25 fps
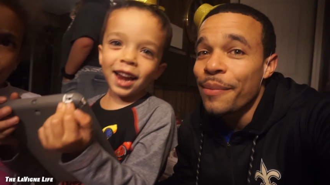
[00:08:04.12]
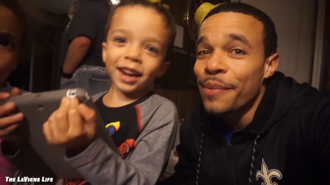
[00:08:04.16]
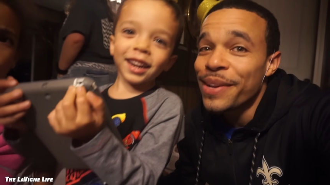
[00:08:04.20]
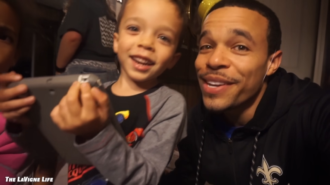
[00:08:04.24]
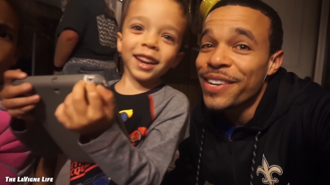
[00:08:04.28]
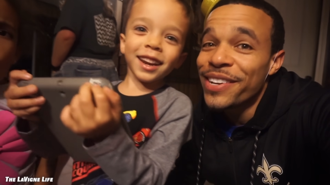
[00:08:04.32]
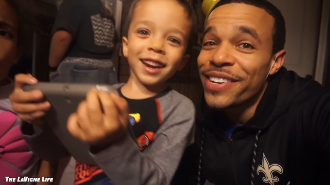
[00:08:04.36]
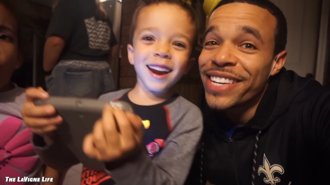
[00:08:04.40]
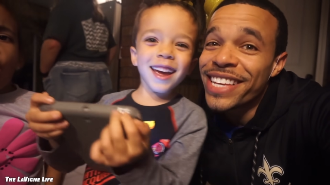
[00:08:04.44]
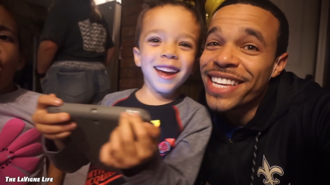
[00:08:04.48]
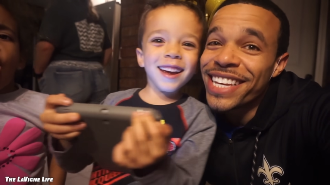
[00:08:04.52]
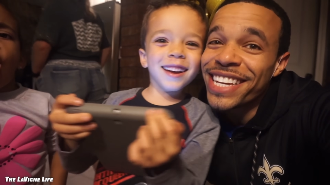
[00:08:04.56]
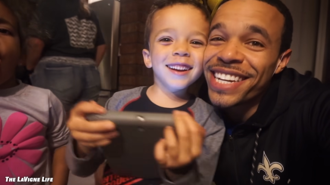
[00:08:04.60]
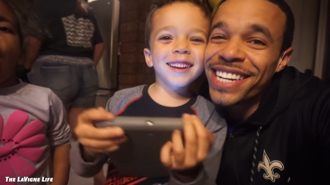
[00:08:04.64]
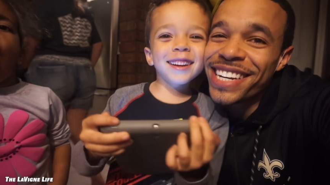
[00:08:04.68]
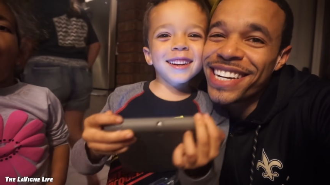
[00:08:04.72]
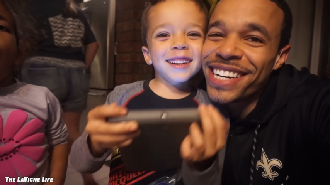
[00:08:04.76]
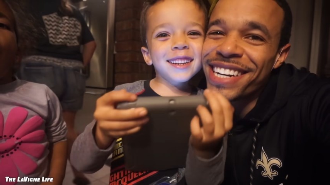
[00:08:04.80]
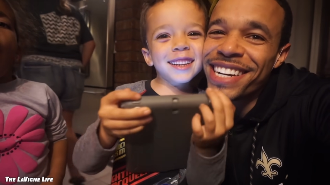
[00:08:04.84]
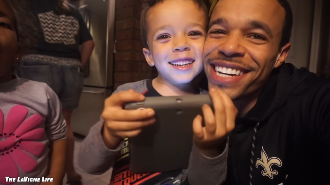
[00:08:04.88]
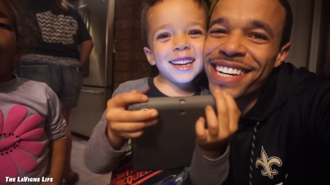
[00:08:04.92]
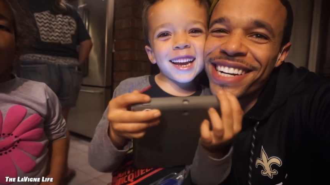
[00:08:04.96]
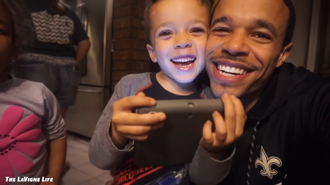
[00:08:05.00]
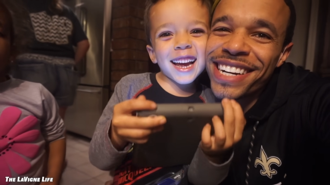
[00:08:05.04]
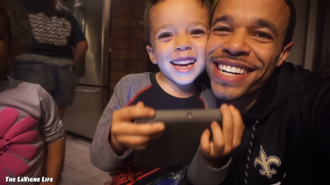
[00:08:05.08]
Speaker 1: New
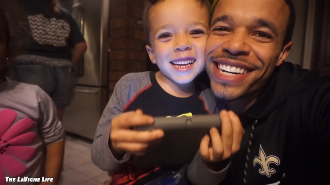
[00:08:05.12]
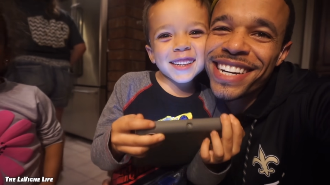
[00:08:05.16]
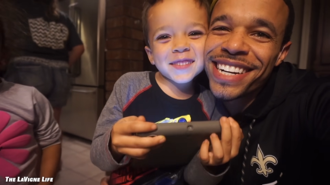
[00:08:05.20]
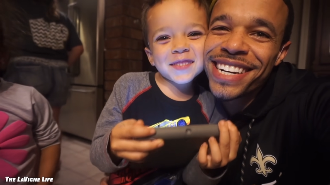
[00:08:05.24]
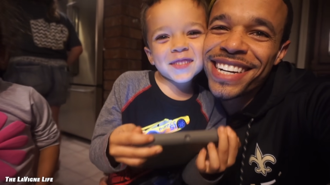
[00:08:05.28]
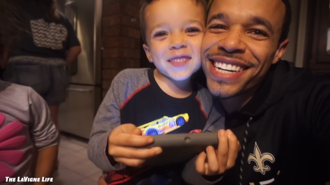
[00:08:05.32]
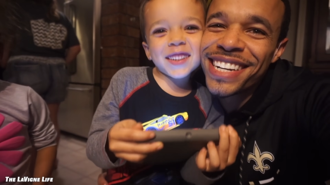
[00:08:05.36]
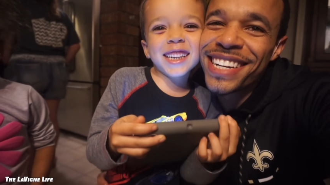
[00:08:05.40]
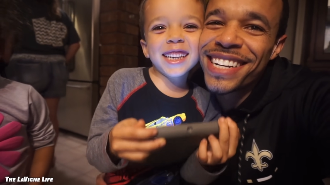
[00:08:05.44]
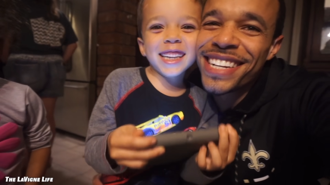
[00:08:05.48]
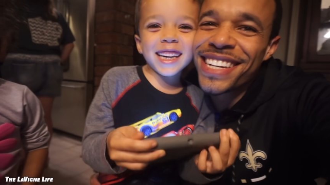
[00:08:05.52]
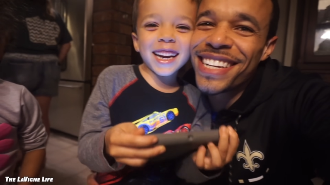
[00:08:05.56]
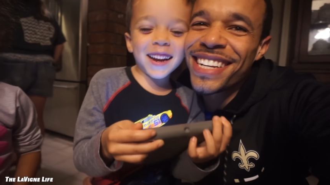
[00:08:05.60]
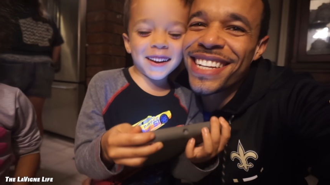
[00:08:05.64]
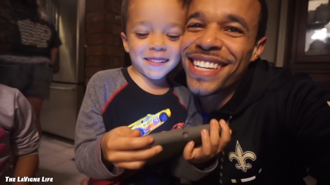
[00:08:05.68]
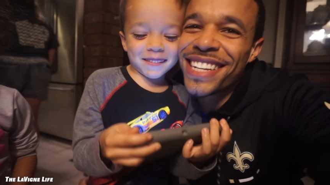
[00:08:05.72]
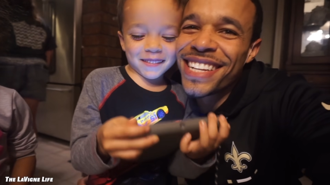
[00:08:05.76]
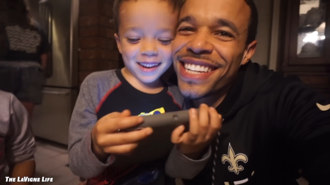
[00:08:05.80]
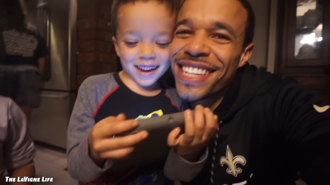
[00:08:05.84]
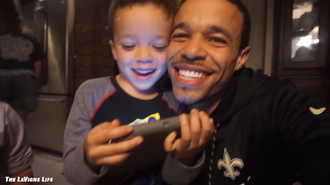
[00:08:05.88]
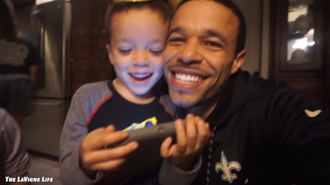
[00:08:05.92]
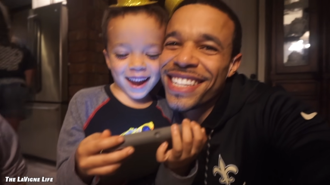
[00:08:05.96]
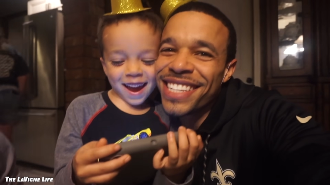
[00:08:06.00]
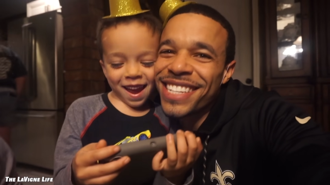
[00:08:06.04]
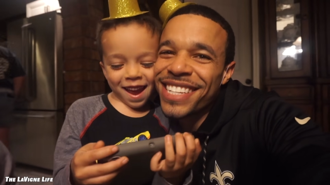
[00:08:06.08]
Year.
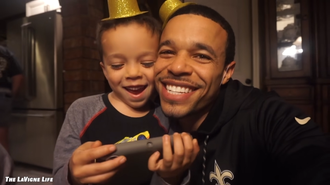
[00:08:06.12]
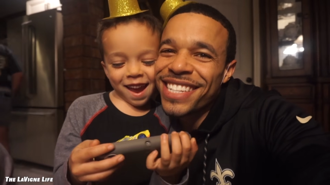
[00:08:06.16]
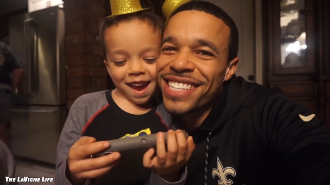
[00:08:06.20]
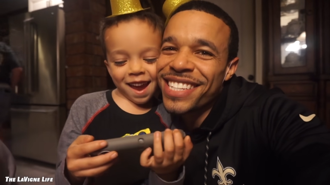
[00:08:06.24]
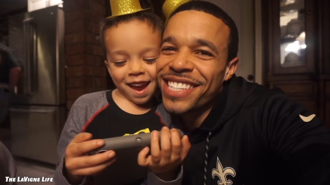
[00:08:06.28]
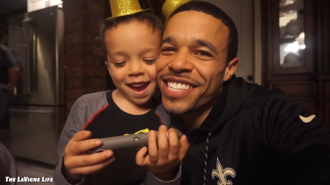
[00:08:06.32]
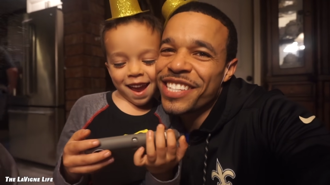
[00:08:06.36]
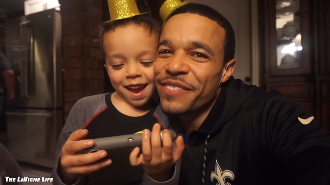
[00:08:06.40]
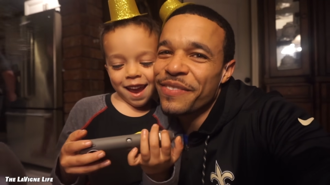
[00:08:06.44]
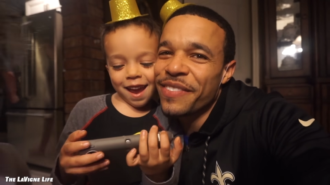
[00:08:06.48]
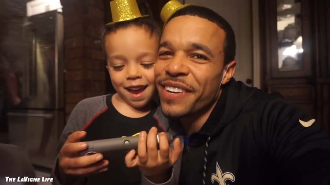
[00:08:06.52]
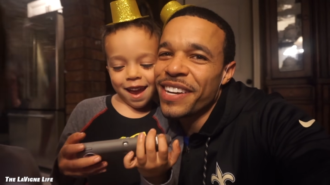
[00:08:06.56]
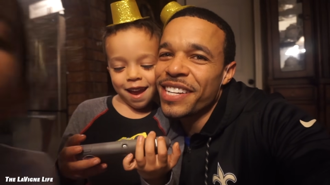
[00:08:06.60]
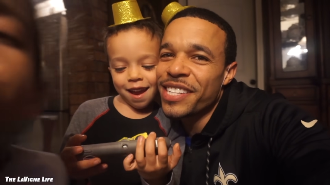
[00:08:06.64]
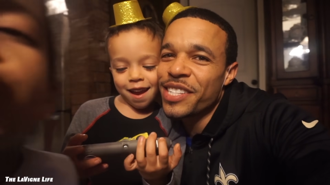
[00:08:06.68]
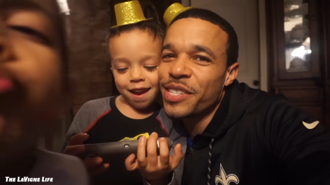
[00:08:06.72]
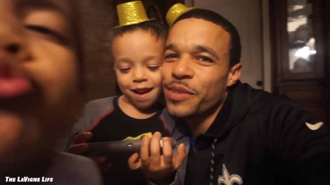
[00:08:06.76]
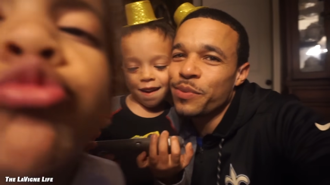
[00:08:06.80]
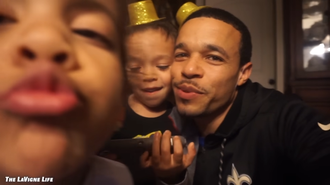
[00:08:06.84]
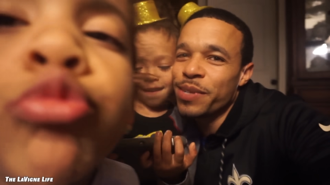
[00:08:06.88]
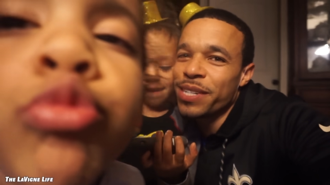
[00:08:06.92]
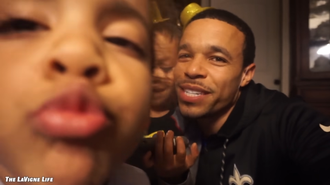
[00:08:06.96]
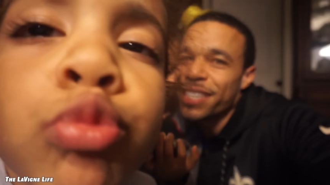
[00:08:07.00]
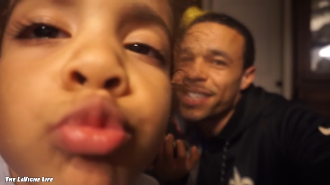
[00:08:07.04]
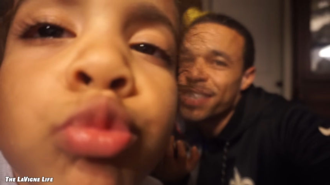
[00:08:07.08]
To my
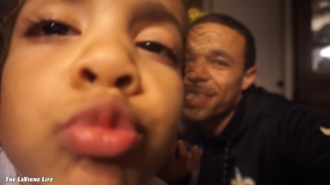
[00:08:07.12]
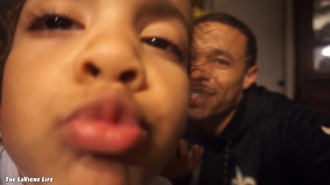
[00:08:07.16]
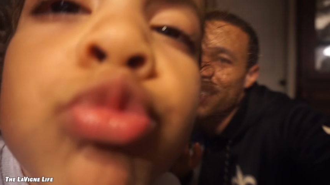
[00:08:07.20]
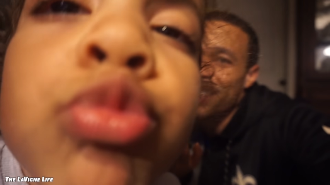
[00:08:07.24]
twin.